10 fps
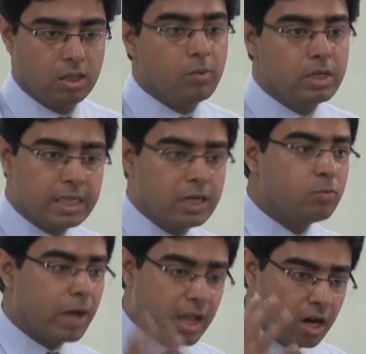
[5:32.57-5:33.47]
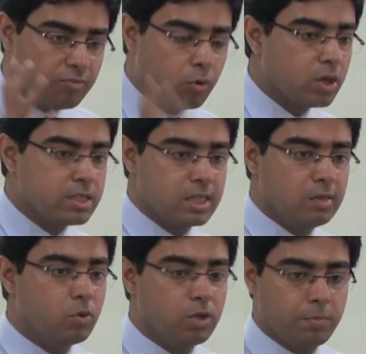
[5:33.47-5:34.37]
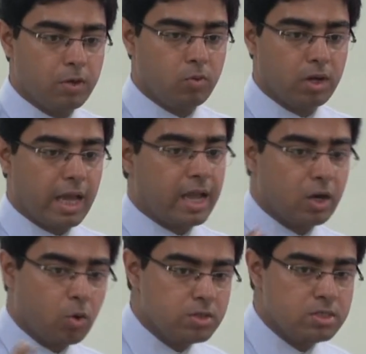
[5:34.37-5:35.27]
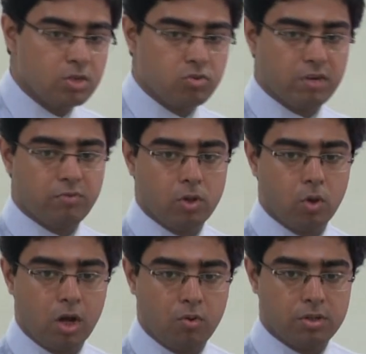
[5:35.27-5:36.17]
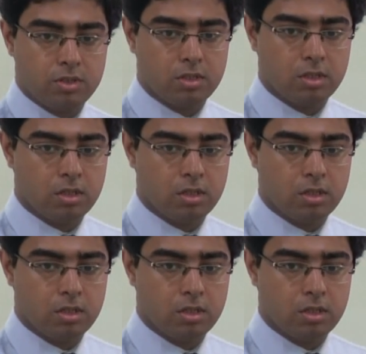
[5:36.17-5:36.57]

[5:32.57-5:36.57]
They will tell you, I can't focus anymore in my work. I can't concentrate for long hours.